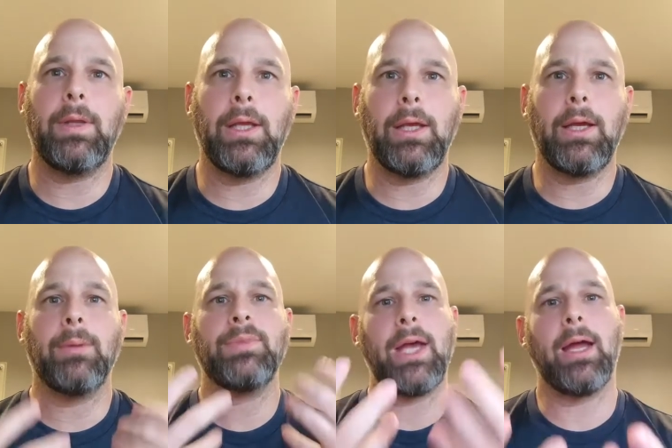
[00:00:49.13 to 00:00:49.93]
he
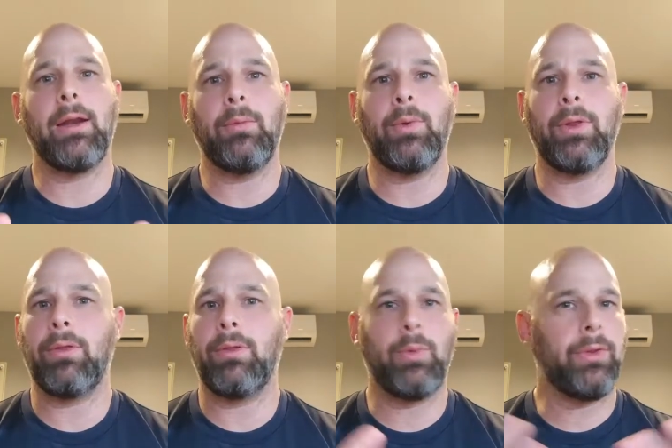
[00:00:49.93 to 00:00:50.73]
comes at it
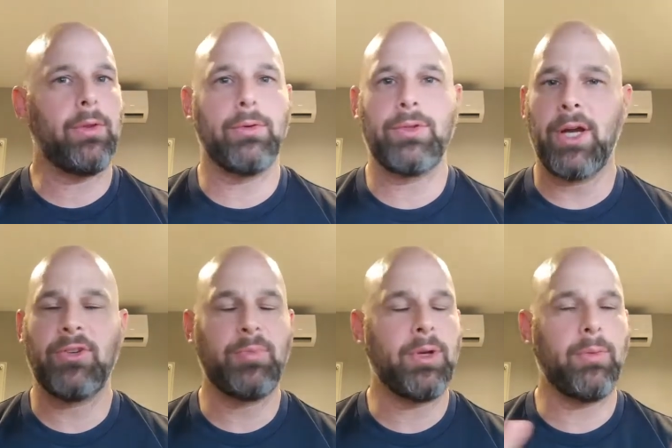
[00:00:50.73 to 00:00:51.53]
with with no
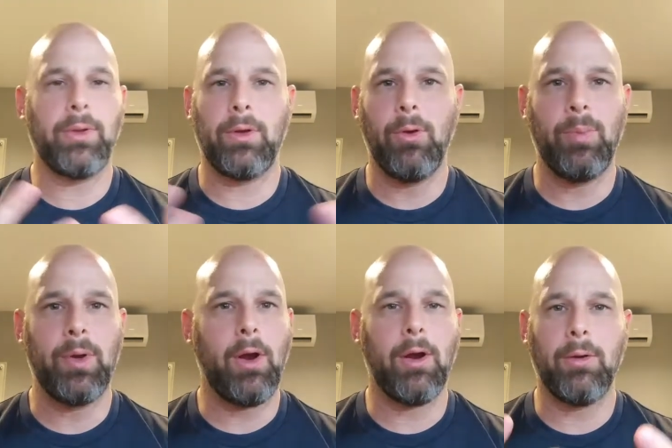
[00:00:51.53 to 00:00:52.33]
judgment with an
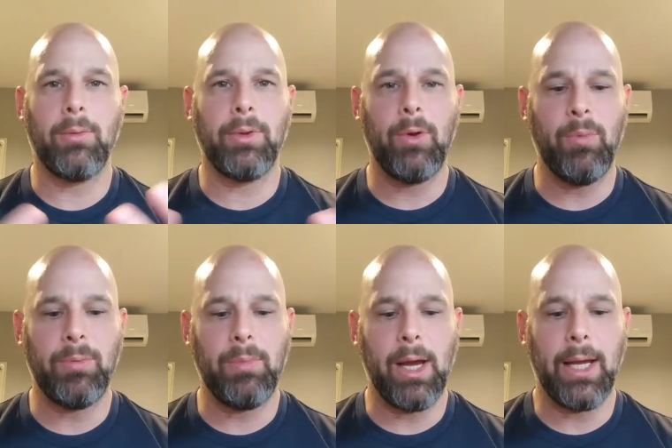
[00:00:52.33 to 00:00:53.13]
open heart with an
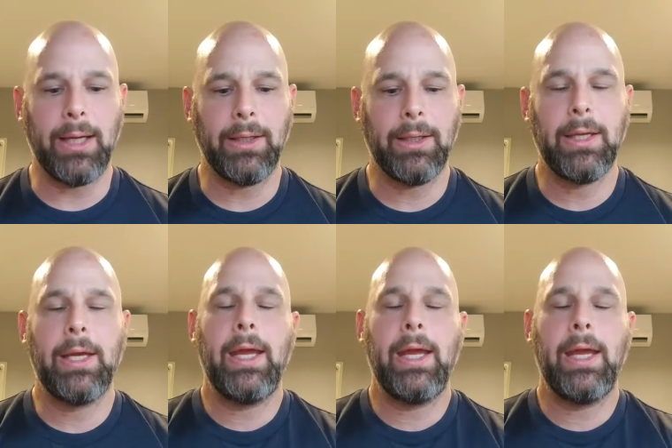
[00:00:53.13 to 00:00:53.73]
open mind